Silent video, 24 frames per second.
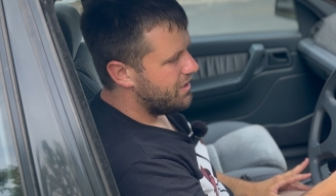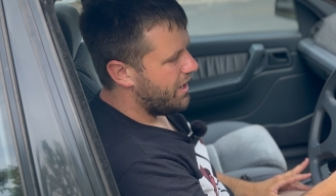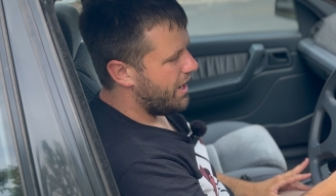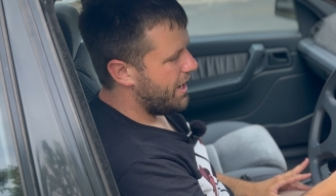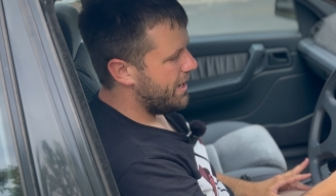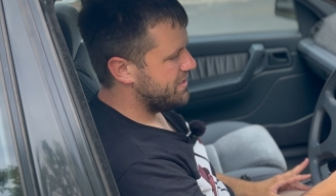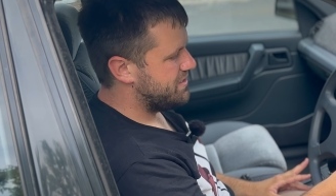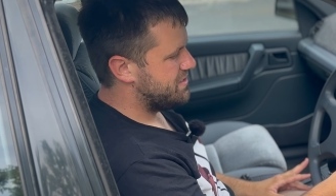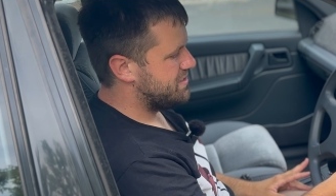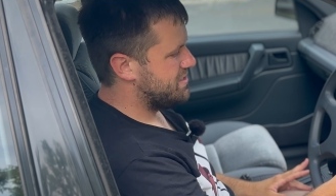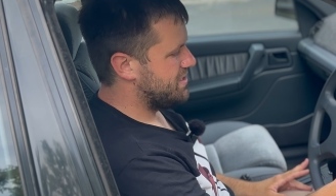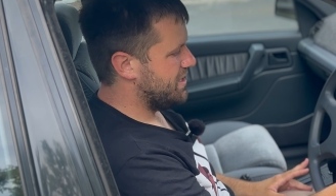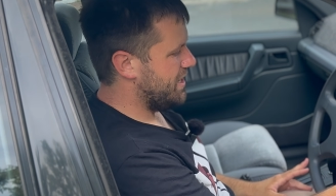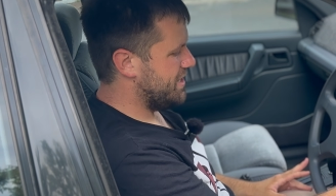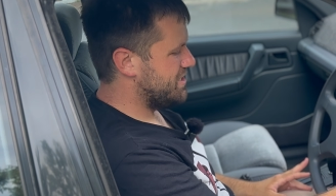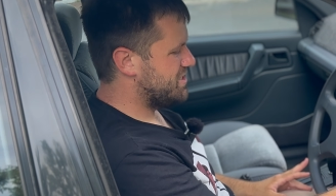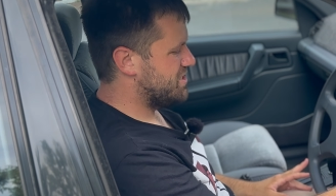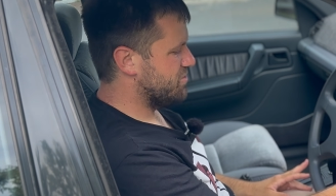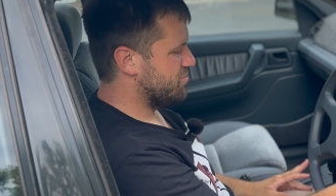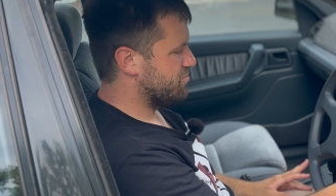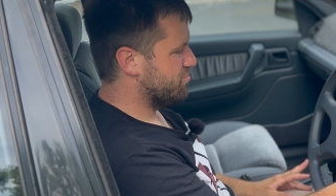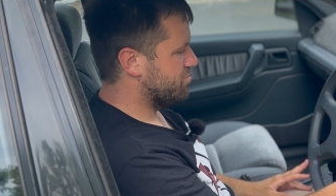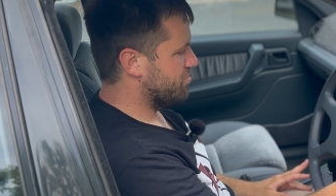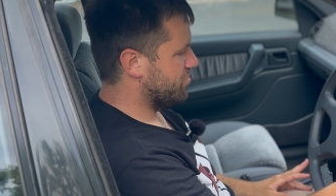
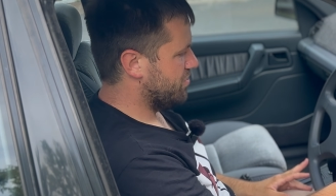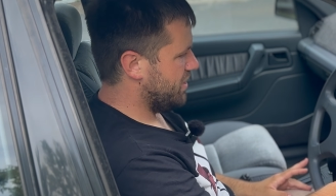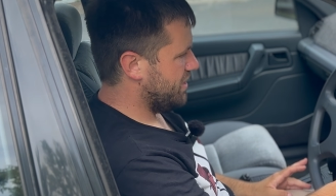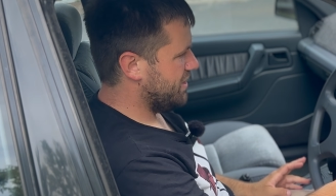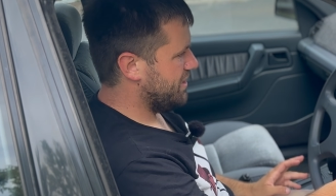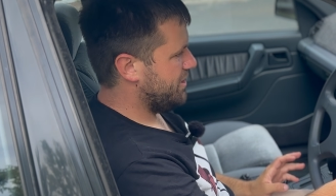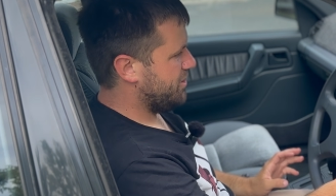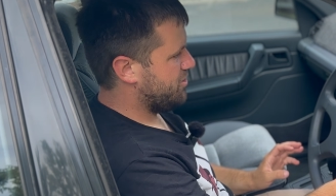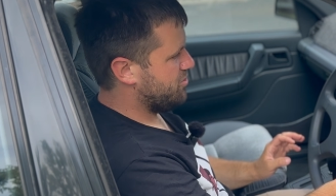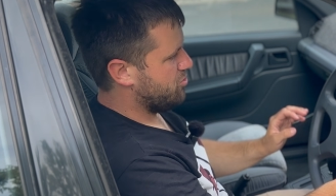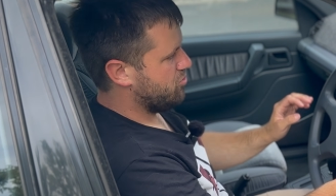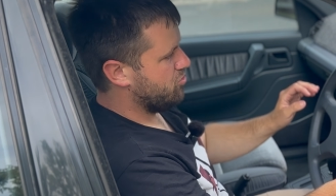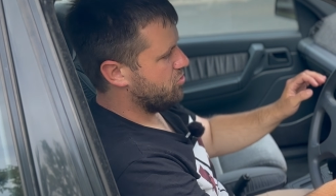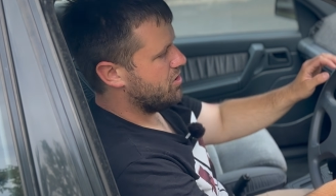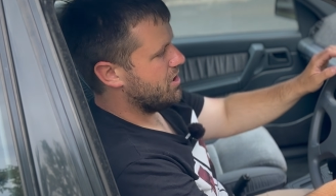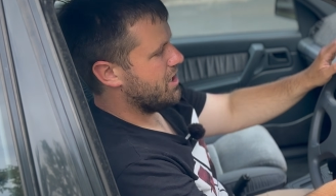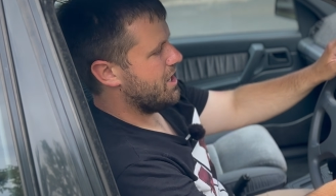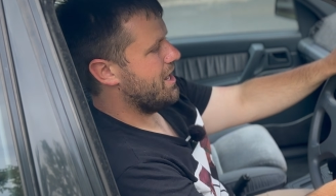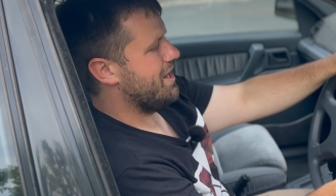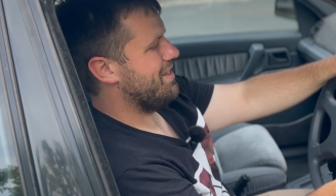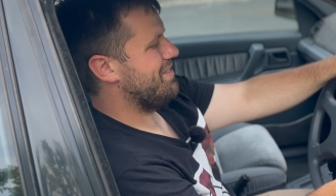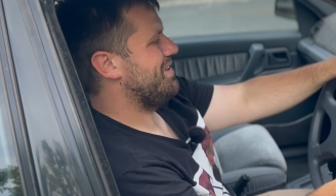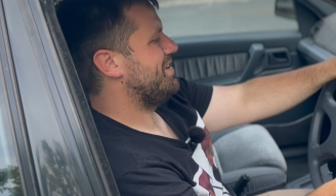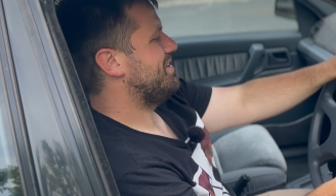It's a really cool
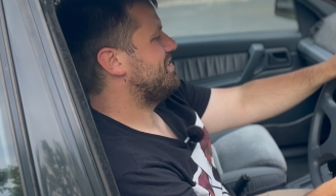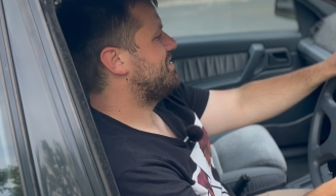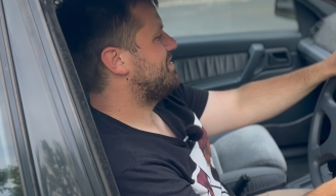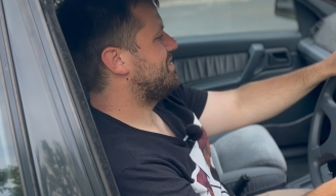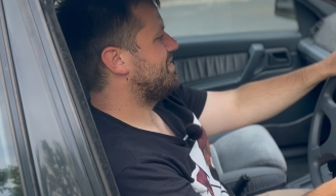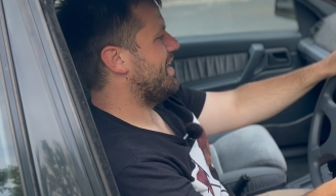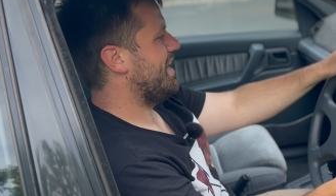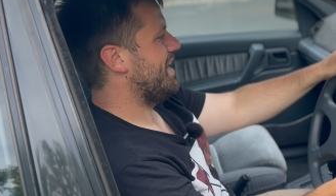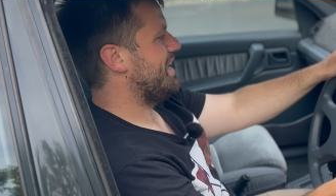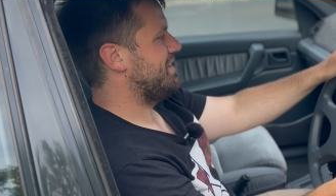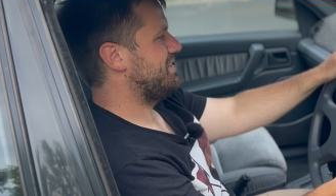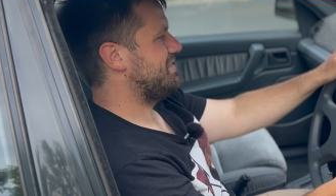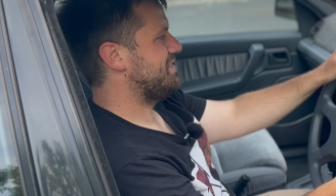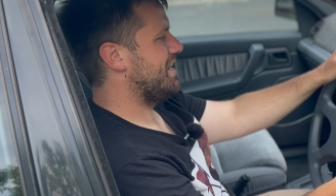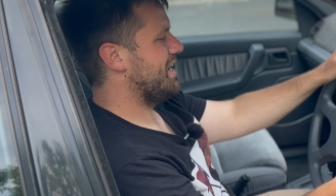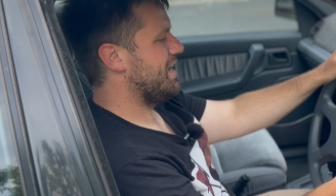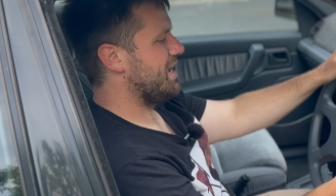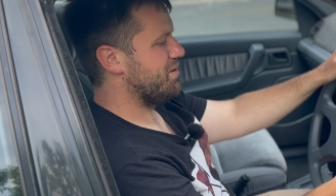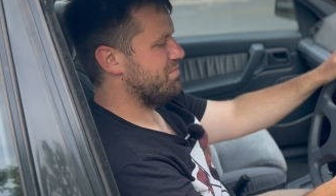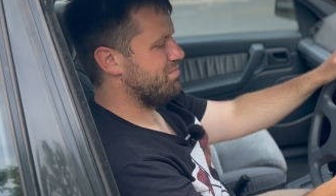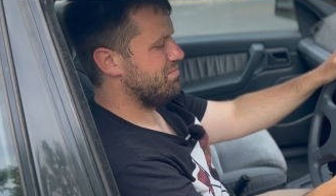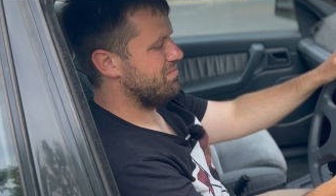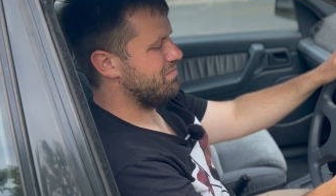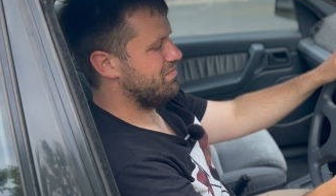car, this, and
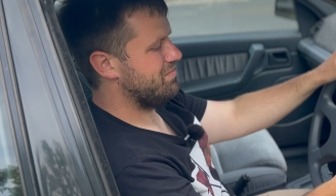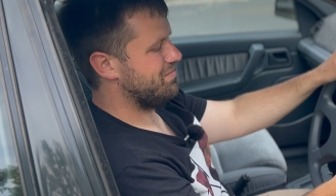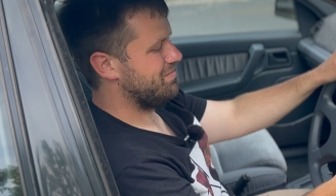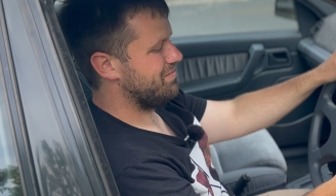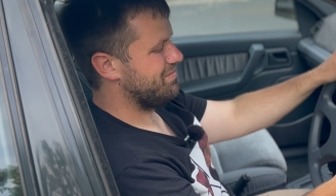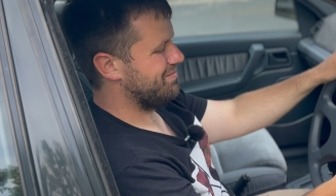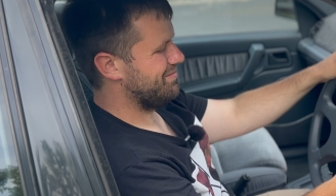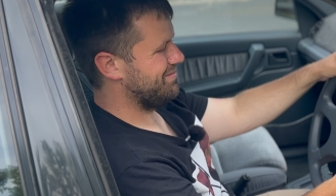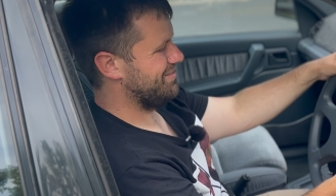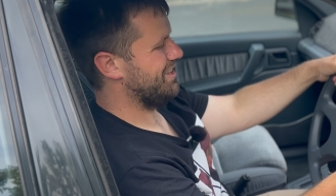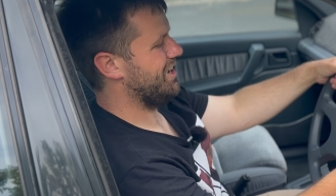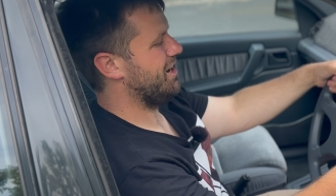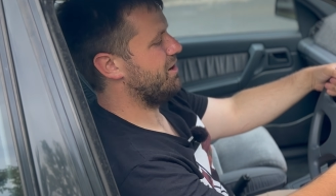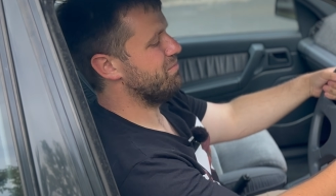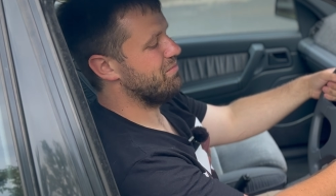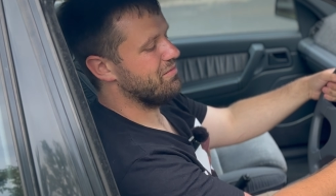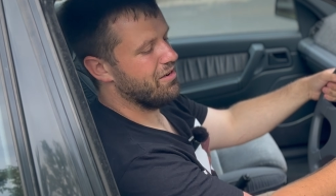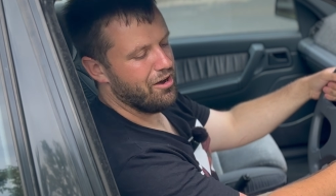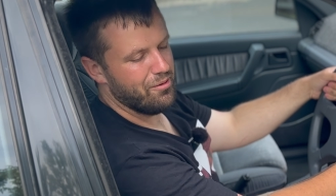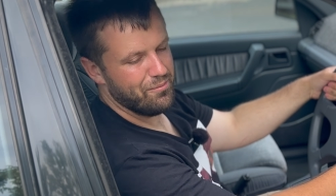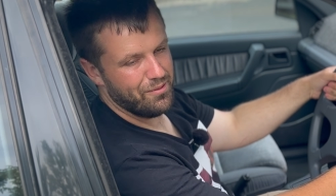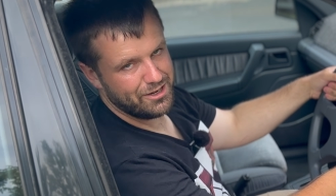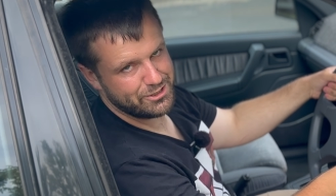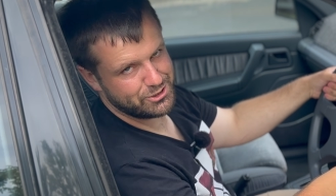
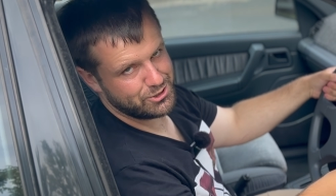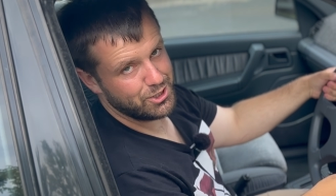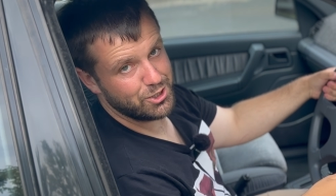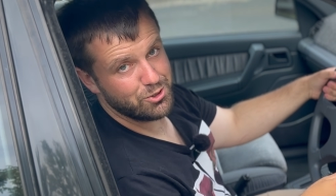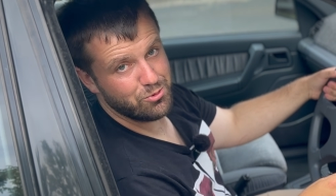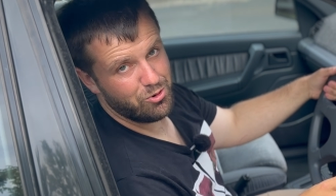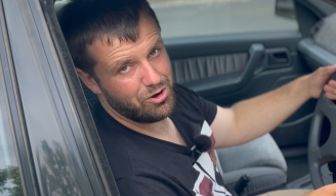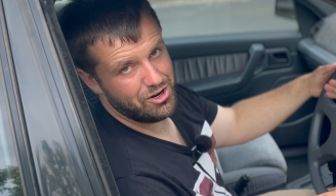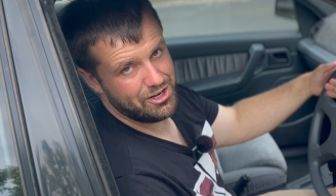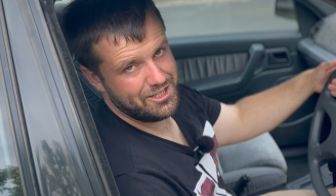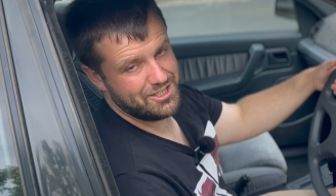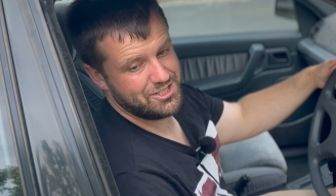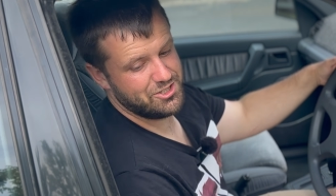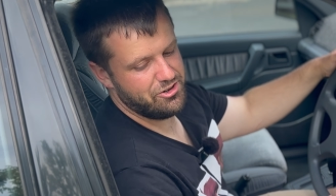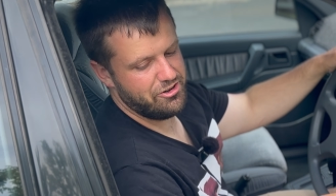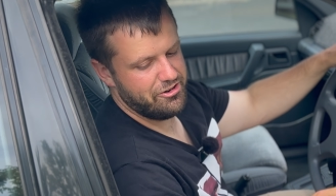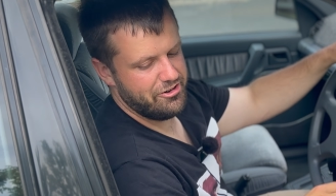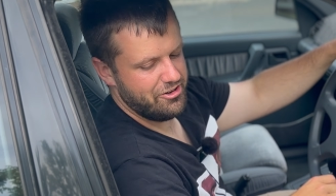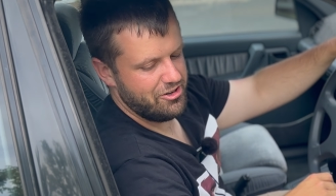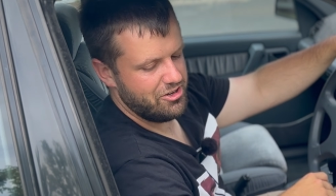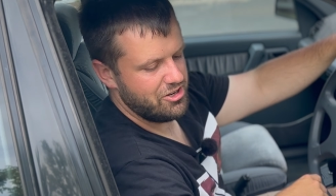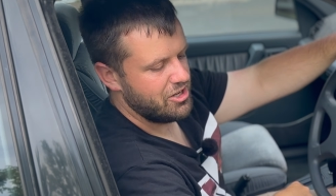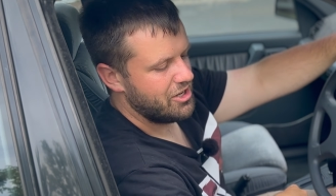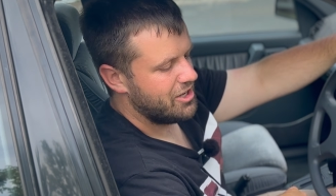I'm actually quite
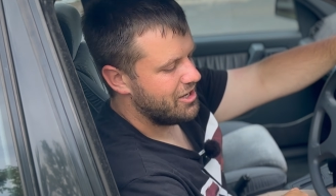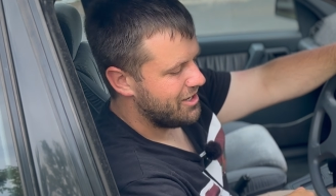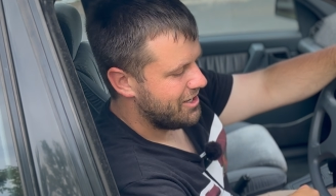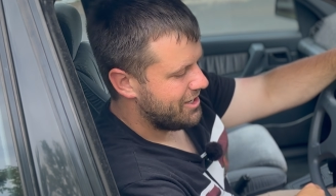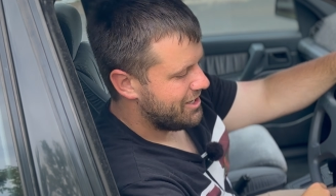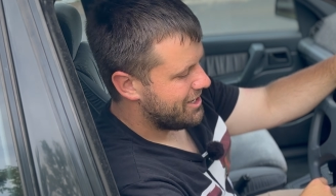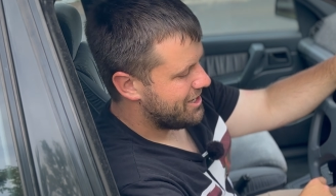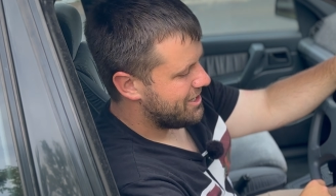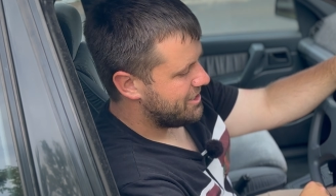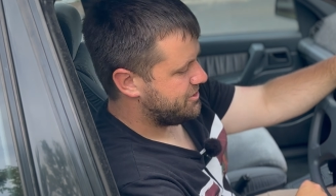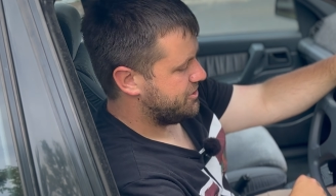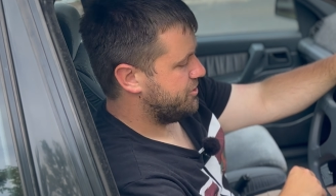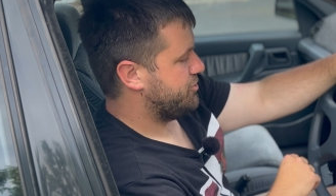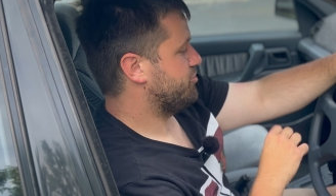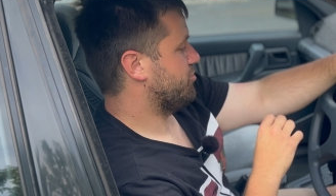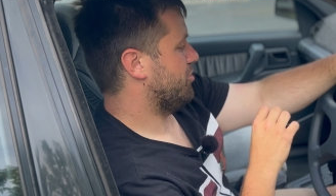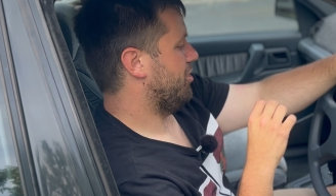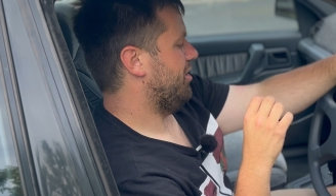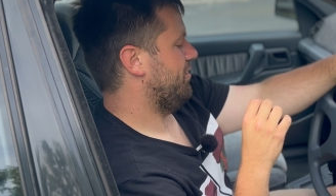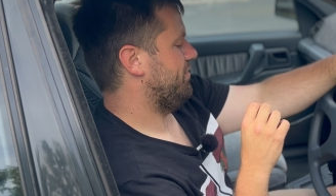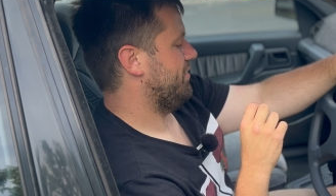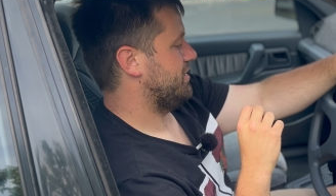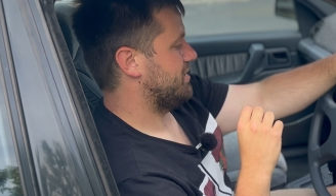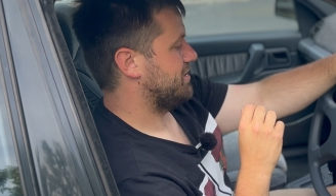excited to
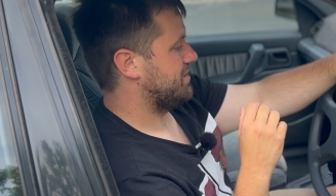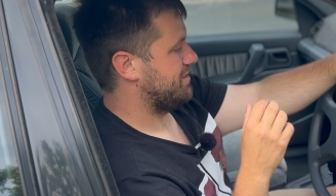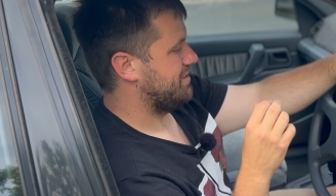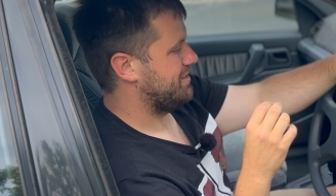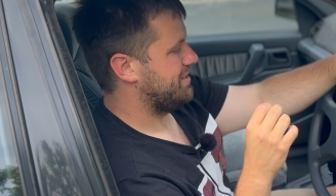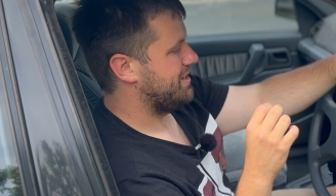drive it.